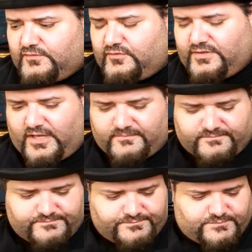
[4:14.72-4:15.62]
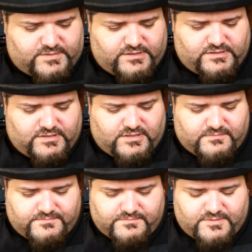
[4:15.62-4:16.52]
So yeah, he
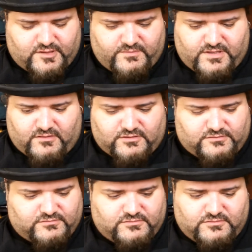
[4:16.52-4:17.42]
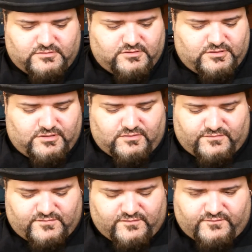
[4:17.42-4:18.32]
helped me out, and, you
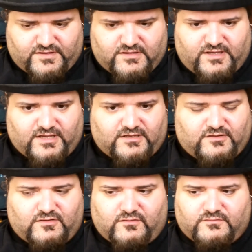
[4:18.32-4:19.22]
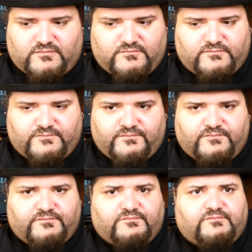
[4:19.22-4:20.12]
know, stuff like that. You know,
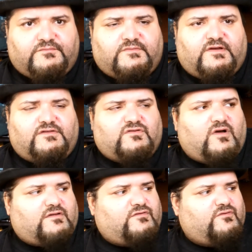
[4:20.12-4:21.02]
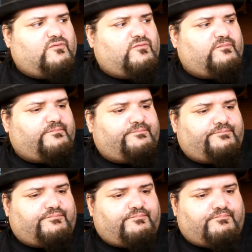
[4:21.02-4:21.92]
I talked to
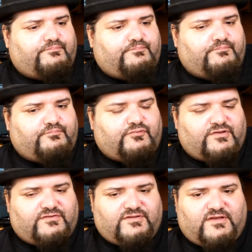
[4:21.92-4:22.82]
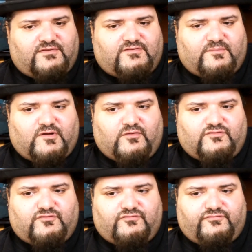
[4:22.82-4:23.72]
Brother Diggs
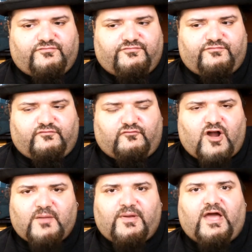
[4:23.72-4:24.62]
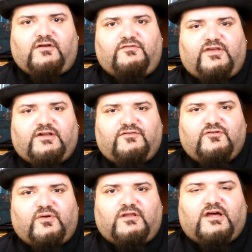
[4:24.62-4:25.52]
about rock patterns, how to
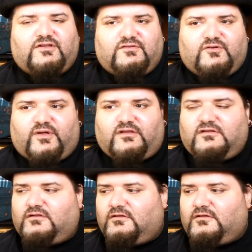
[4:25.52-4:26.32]
do it. How do you do it?